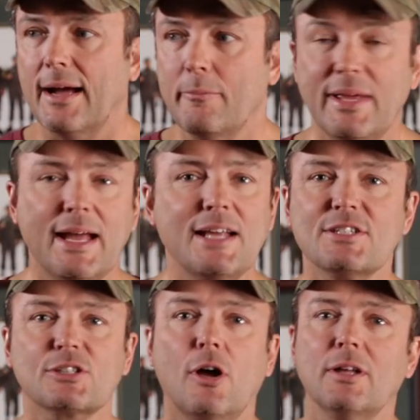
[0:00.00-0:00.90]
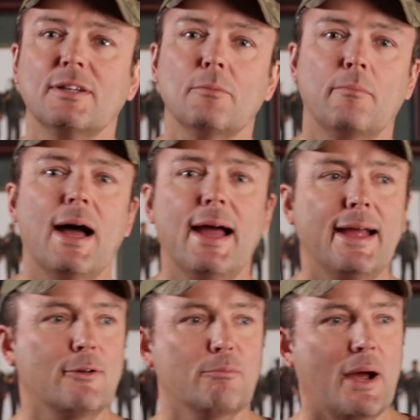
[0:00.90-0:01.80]
Me, I just called it
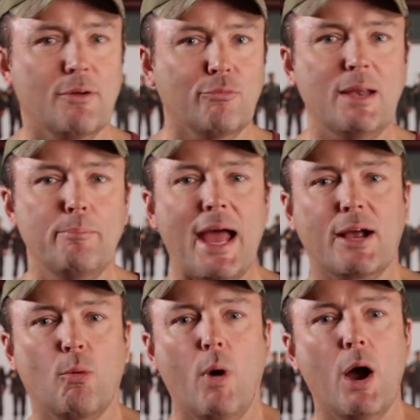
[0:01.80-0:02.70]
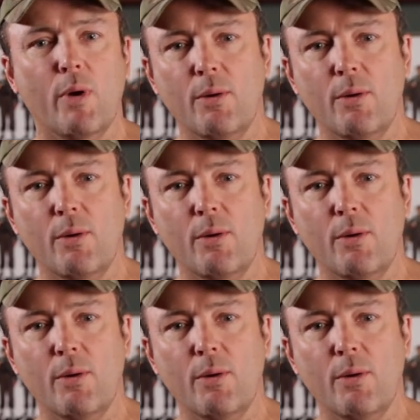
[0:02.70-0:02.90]
my Red Bag of Woe.